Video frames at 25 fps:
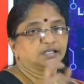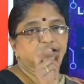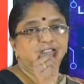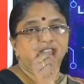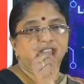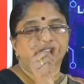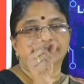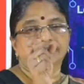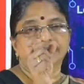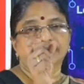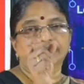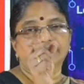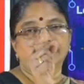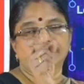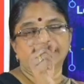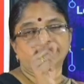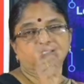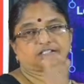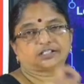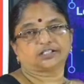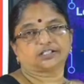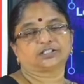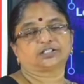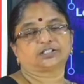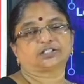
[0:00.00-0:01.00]
single
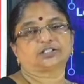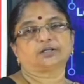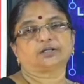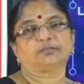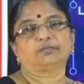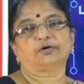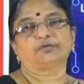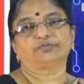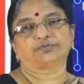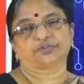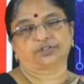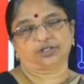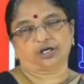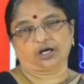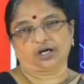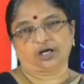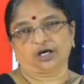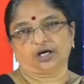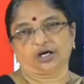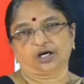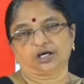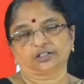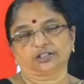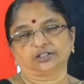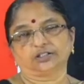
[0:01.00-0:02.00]
system of
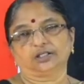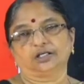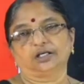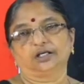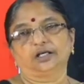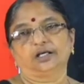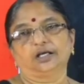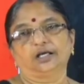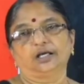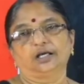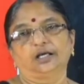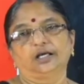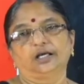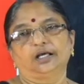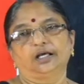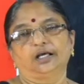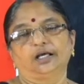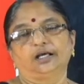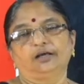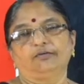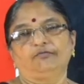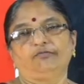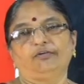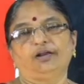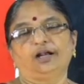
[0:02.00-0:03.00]
charge
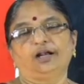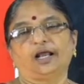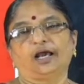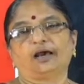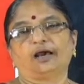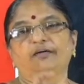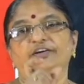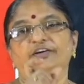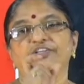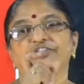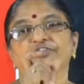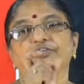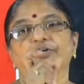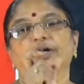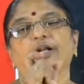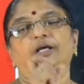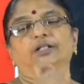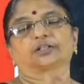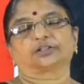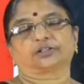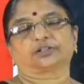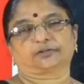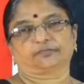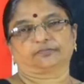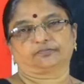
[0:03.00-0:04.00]
will have a
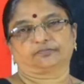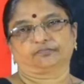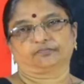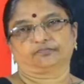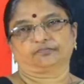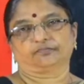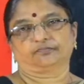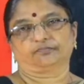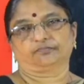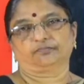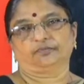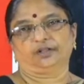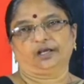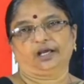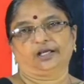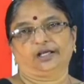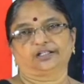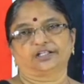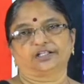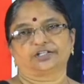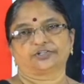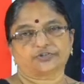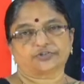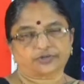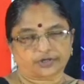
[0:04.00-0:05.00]
strength, and
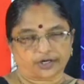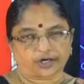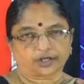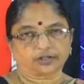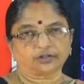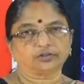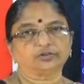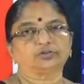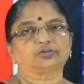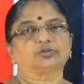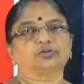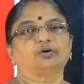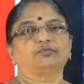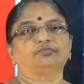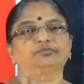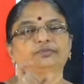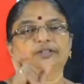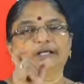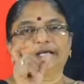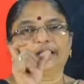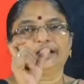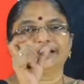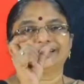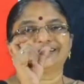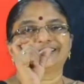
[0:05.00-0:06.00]
the strength of
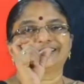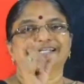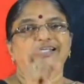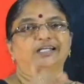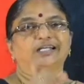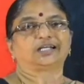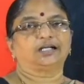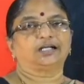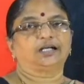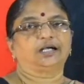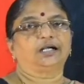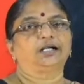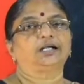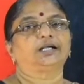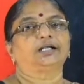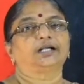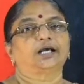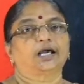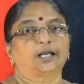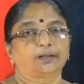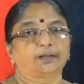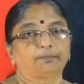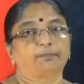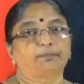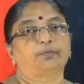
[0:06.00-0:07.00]
that single
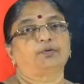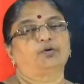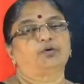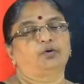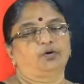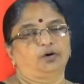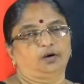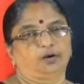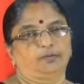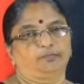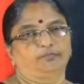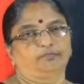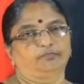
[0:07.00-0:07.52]
dipole